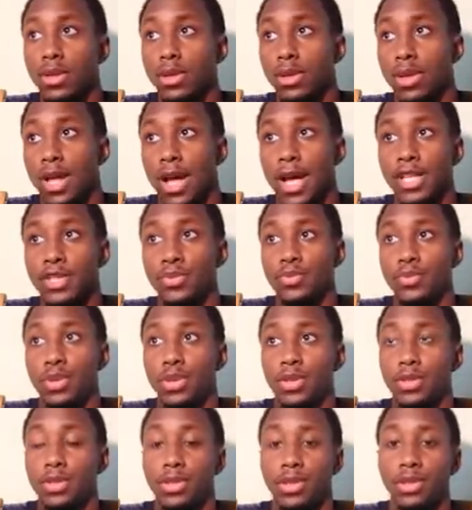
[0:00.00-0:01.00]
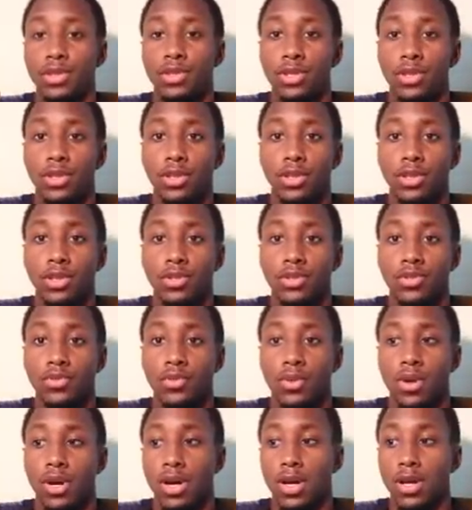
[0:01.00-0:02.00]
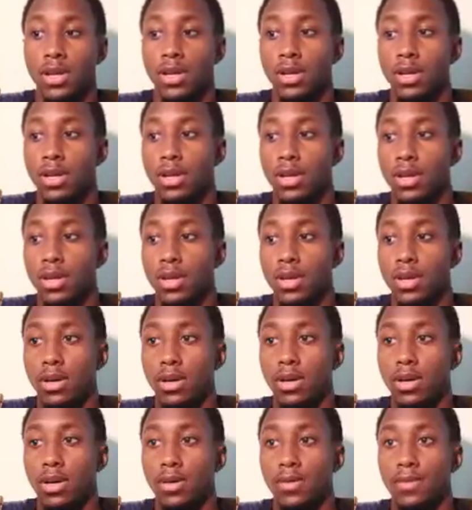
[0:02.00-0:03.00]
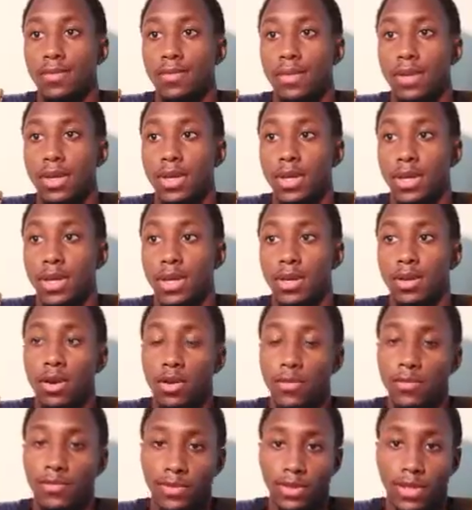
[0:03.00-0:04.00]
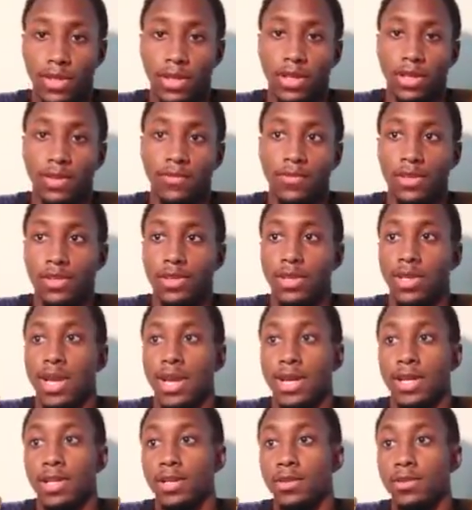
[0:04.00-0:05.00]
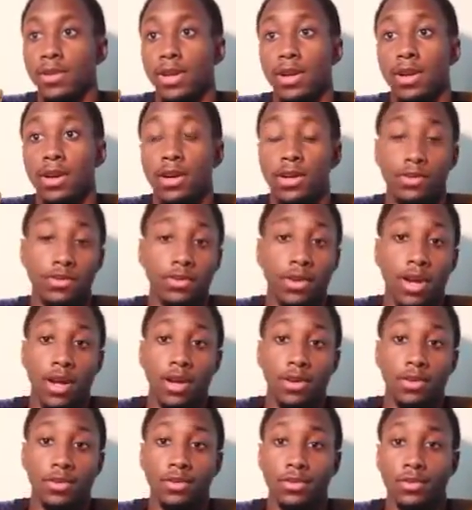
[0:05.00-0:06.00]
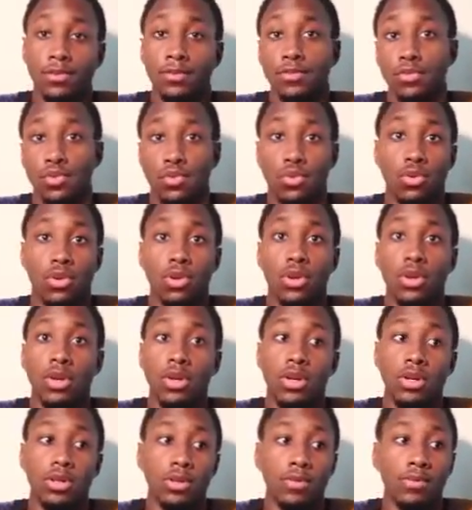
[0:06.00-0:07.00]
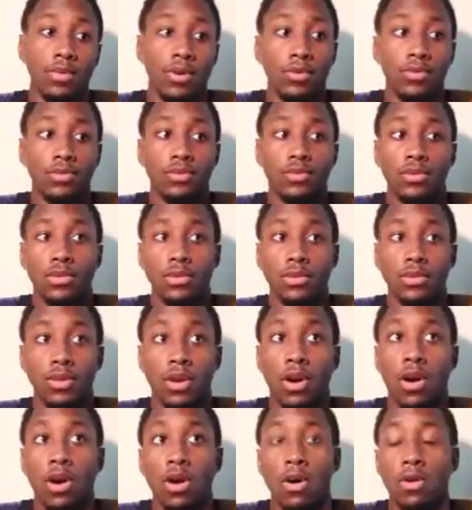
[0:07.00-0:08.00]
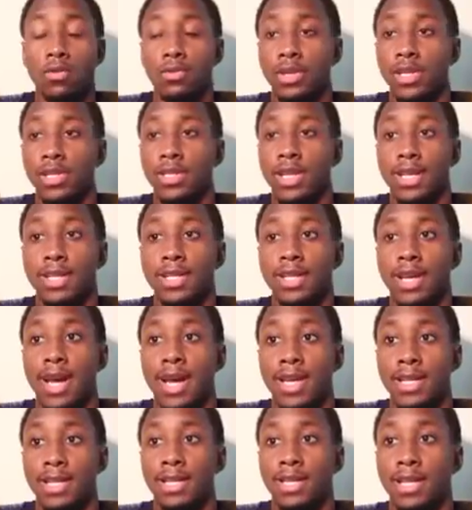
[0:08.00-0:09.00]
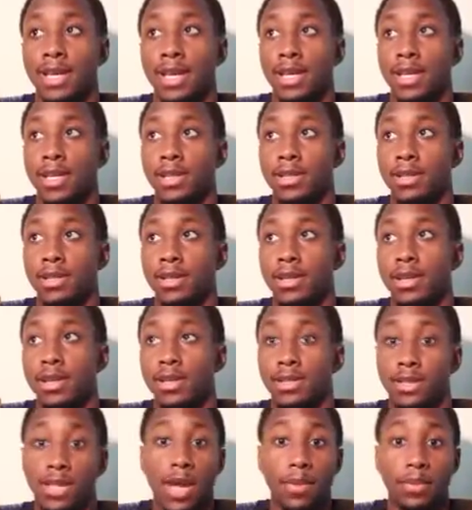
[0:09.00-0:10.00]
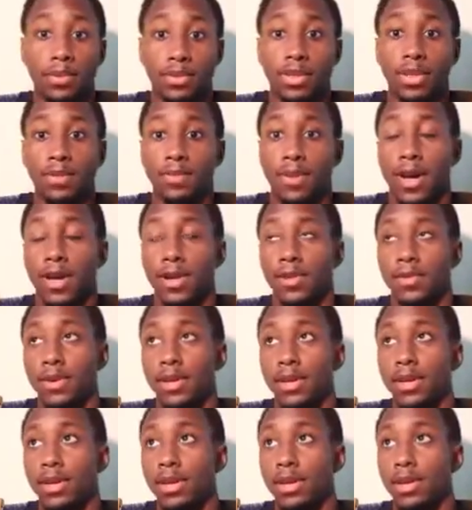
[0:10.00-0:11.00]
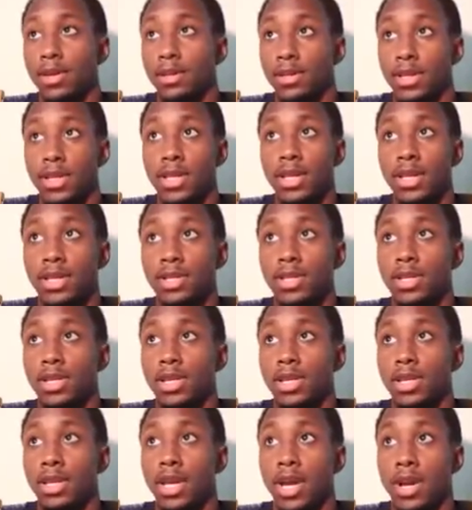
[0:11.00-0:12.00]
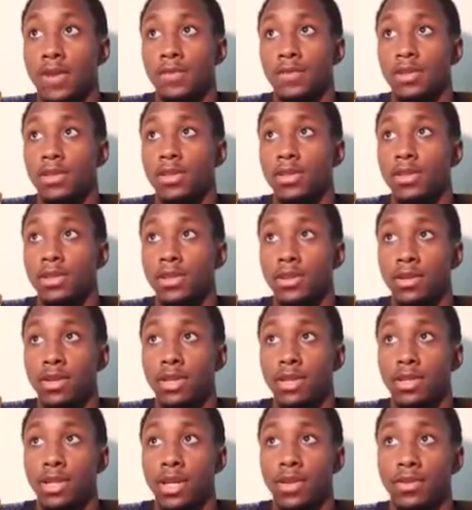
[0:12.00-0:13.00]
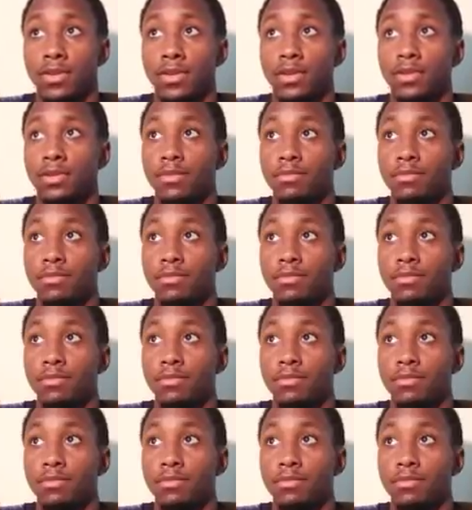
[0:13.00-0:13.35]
last week to the cheerleading squad, uh, and hopefully eventually I can donate hundred dollars or more to both to all of these athletics separately. By the way, to each every you know each and every